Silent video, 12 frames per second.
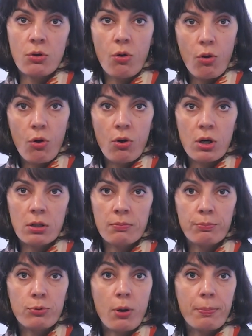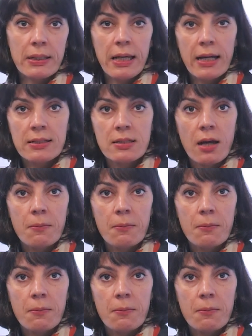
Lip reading: or propaganda.